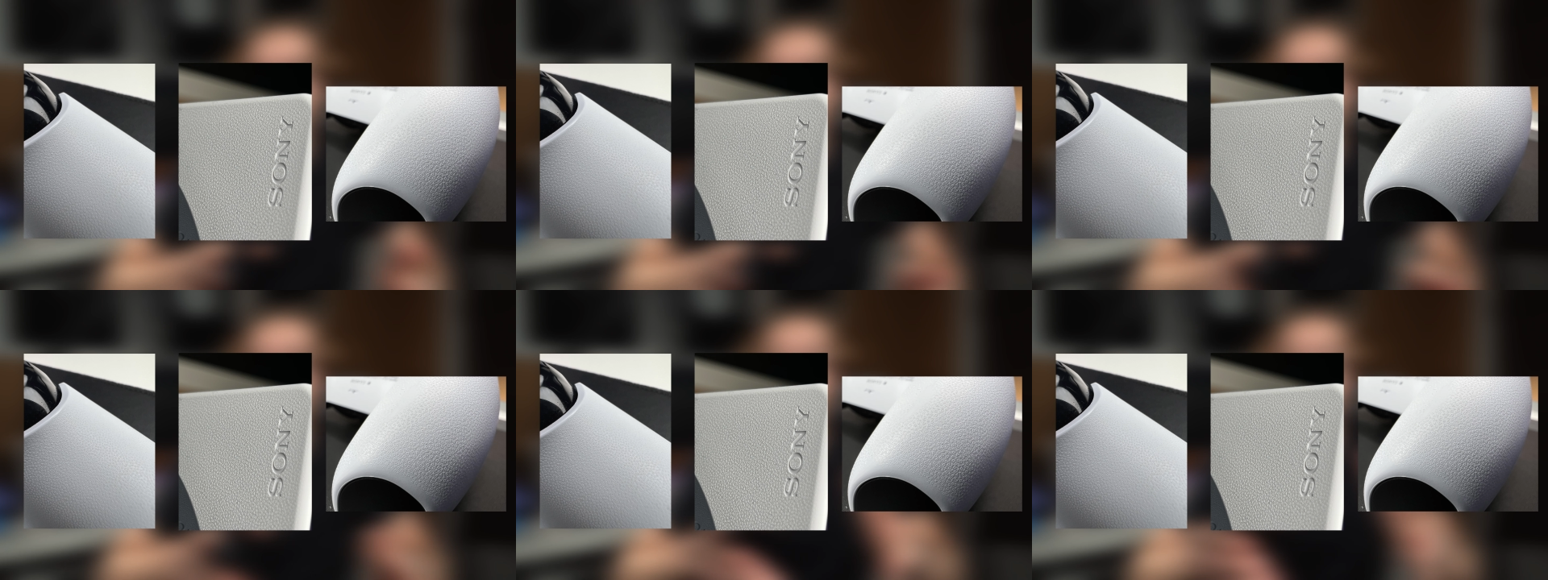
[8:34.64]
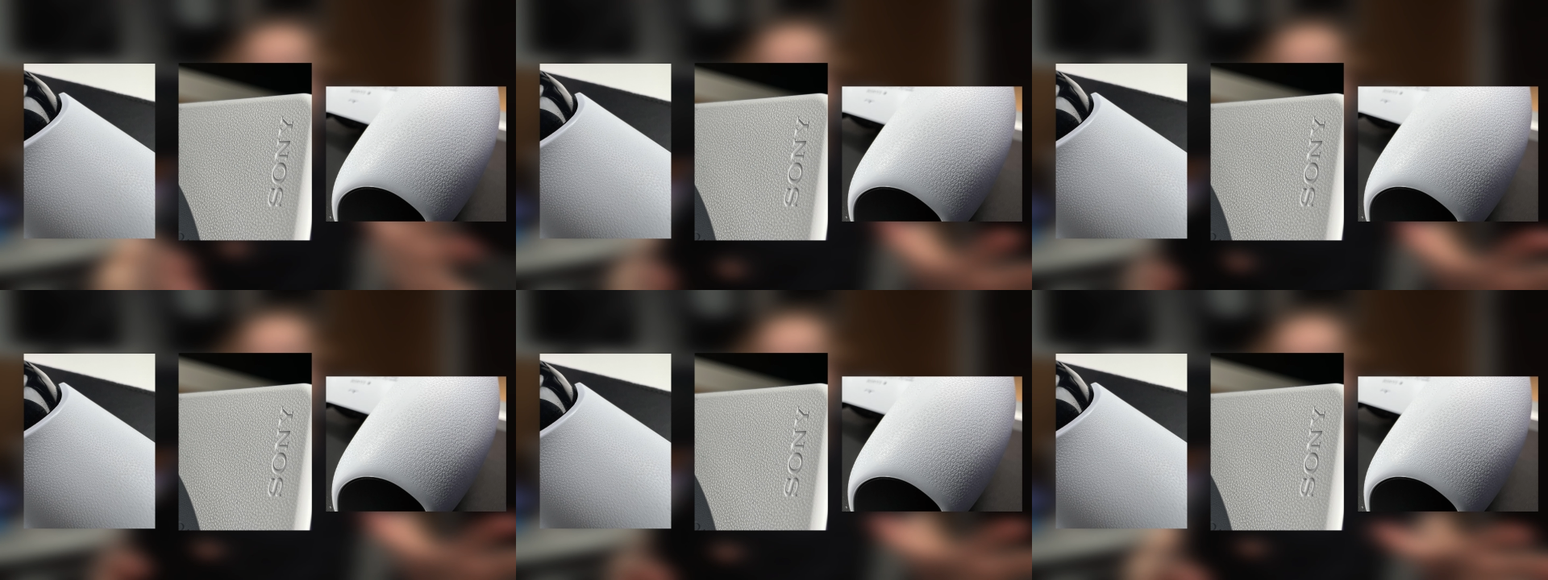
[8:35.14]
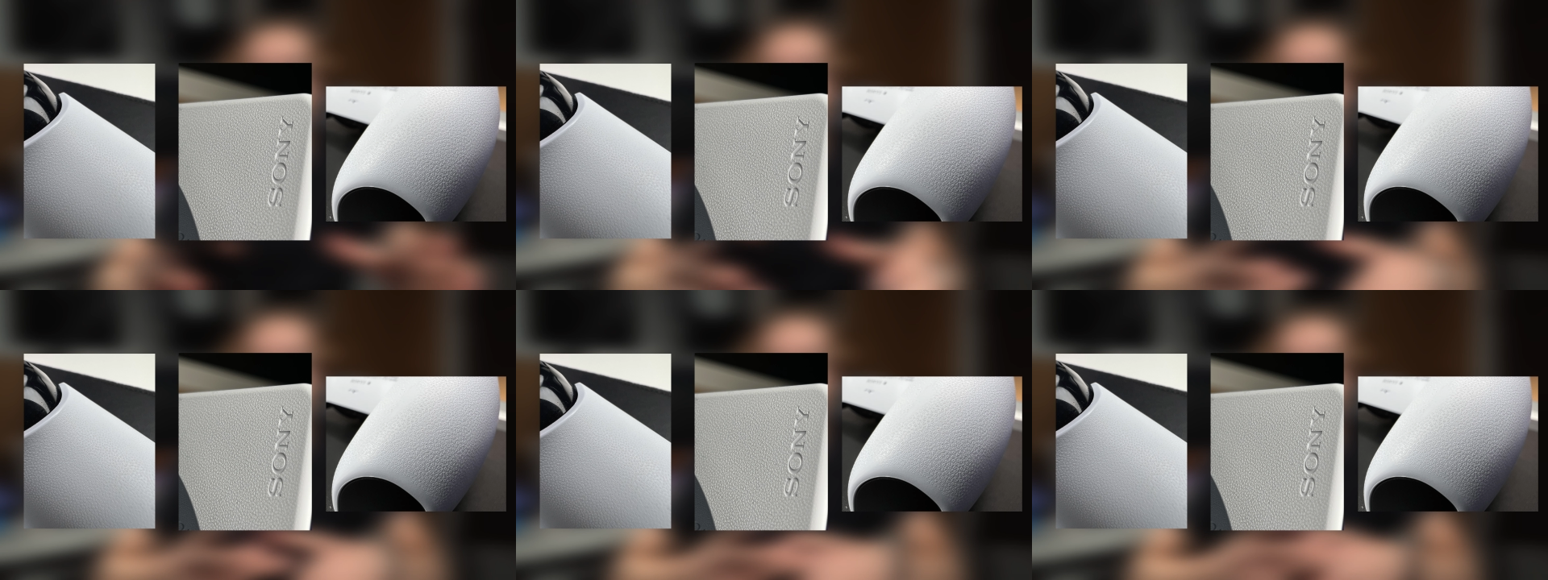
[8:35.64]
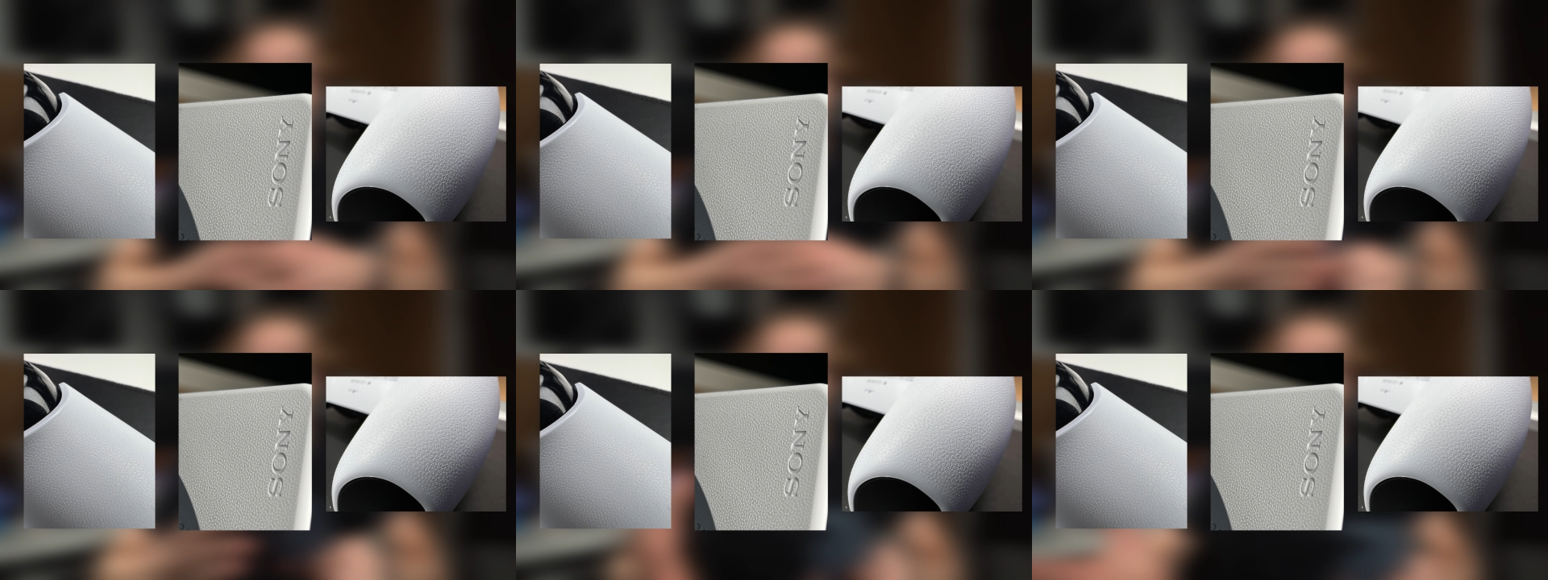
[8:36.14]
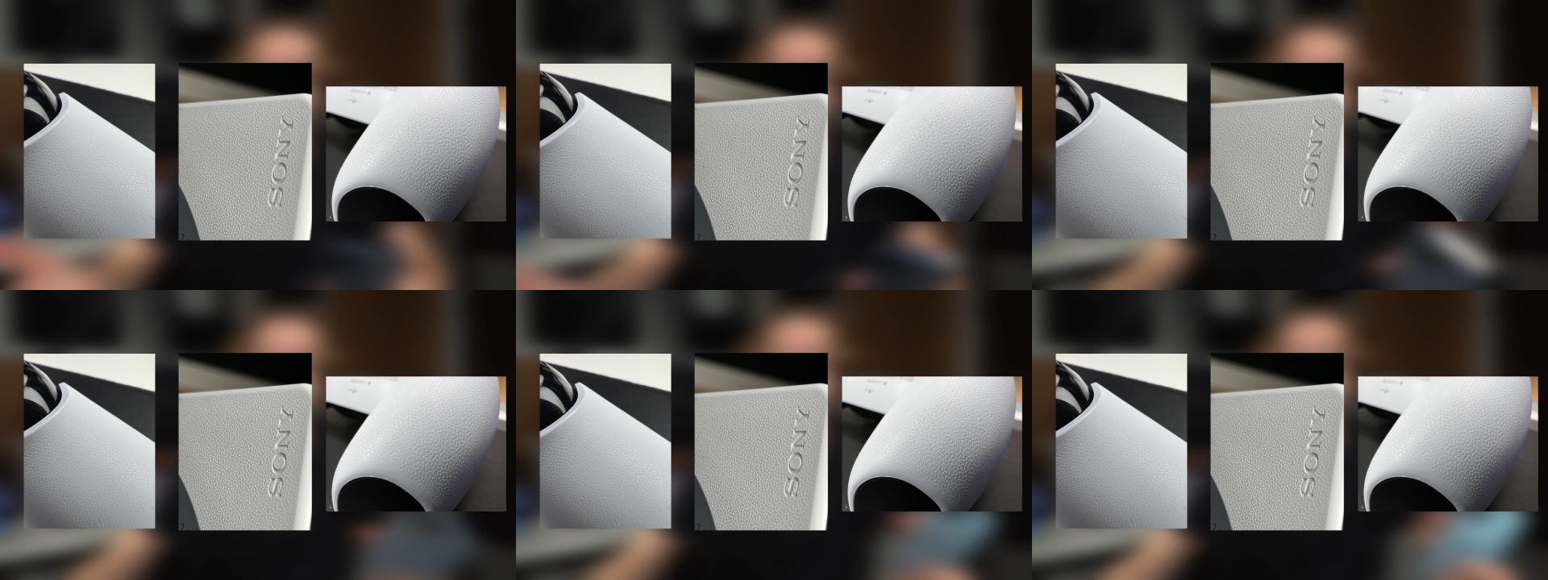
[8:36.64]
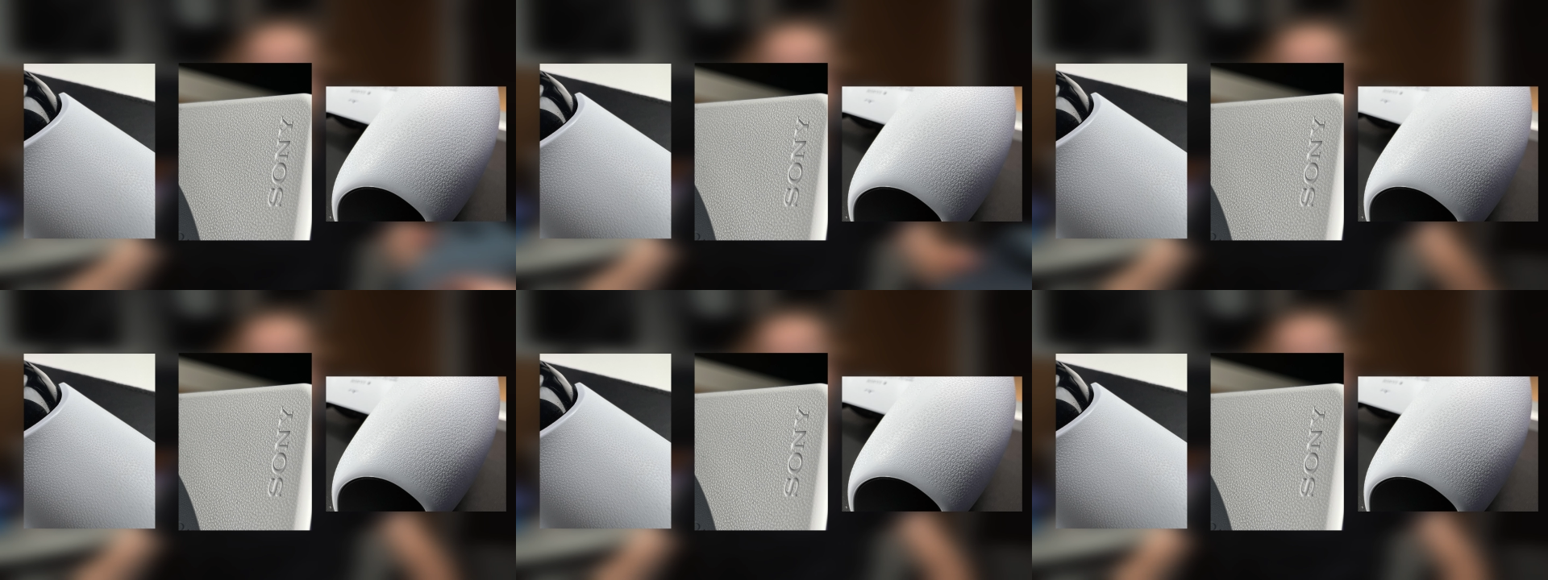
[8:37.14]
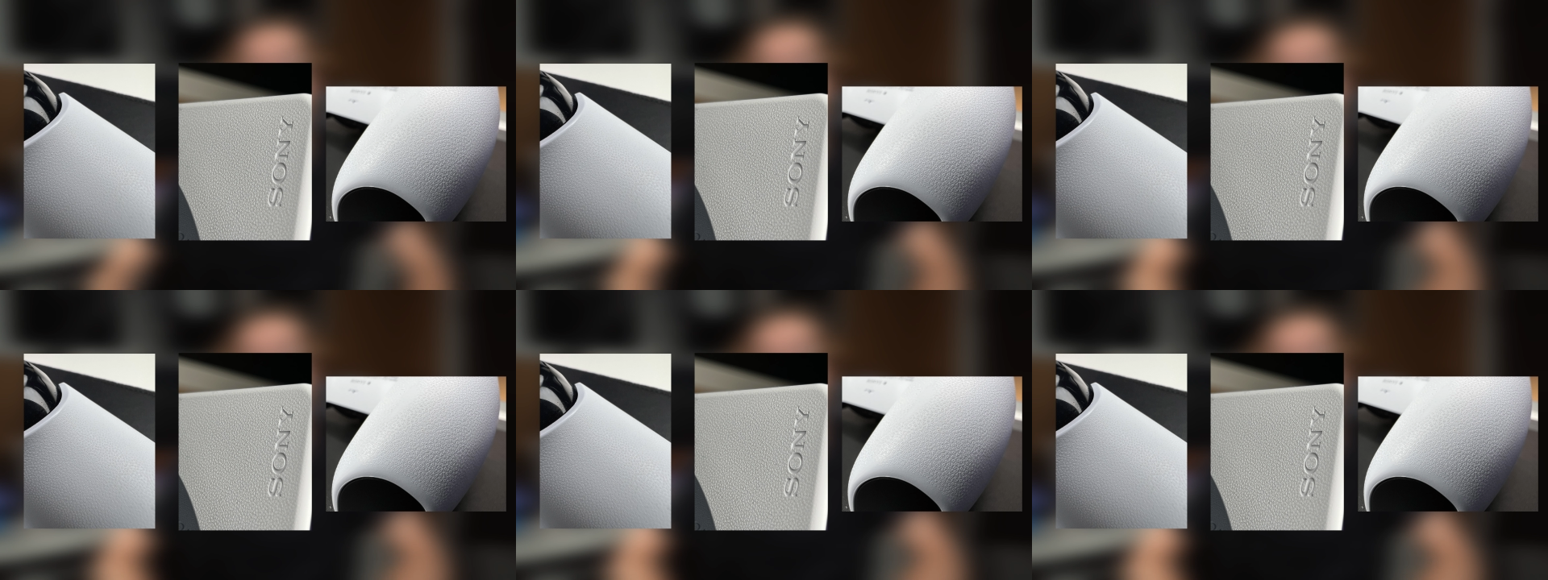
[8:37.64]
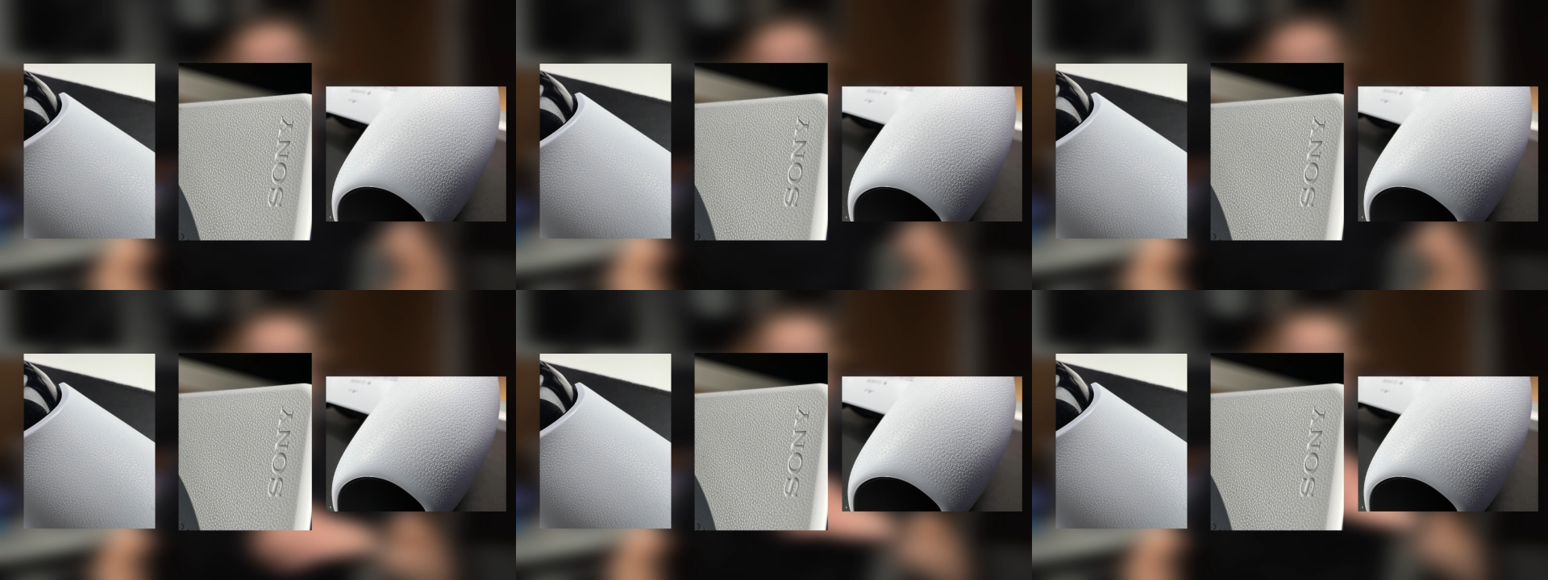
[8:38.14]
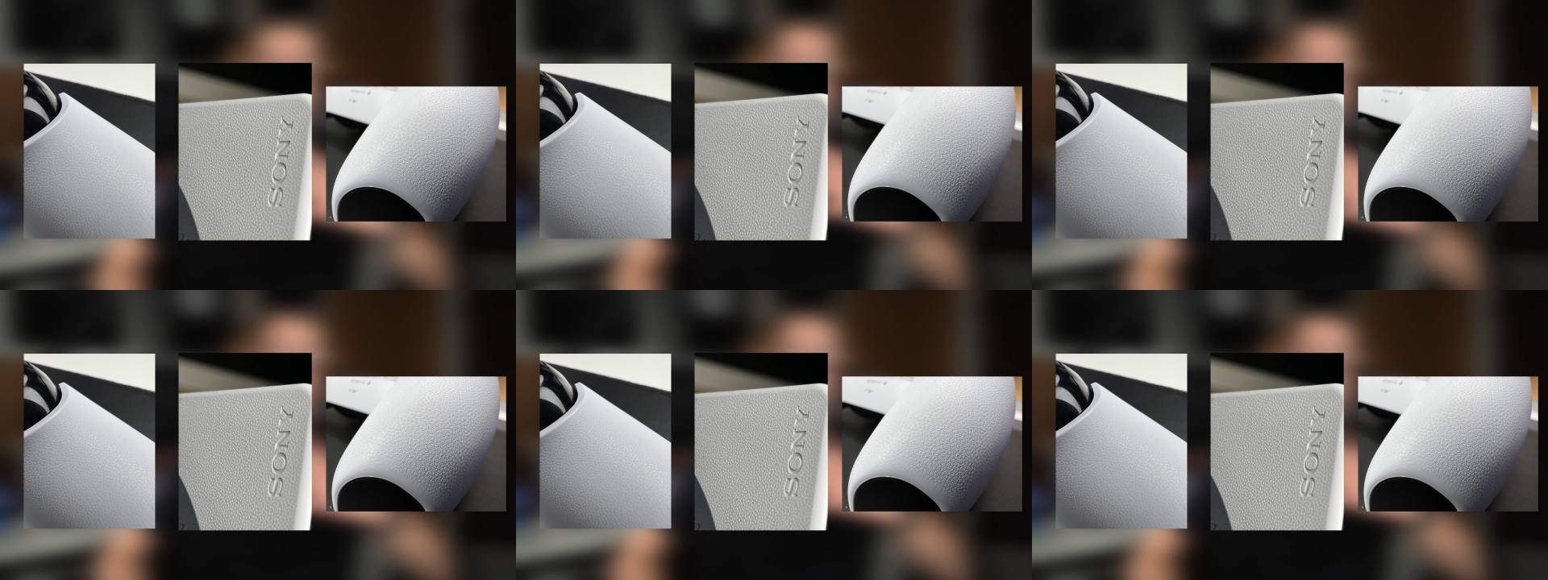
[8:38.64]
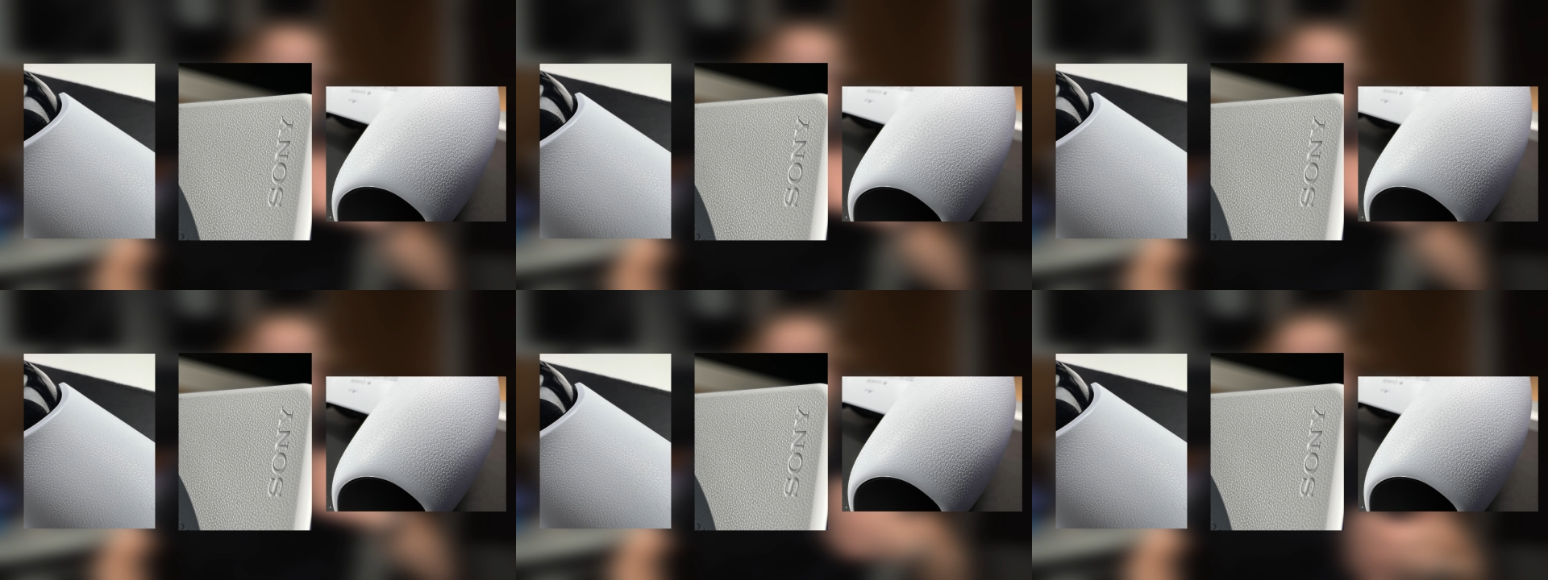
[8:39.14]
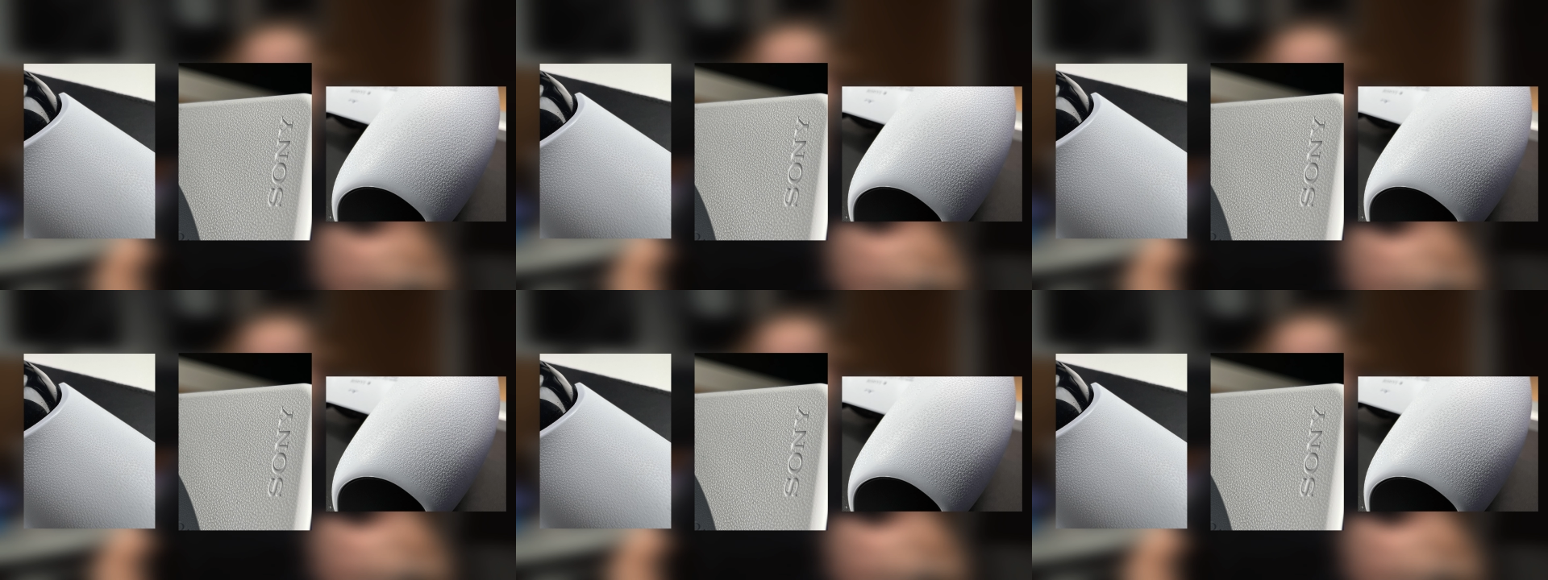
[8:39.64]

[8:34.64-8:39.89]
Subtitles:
Nobody's mouth can be seen.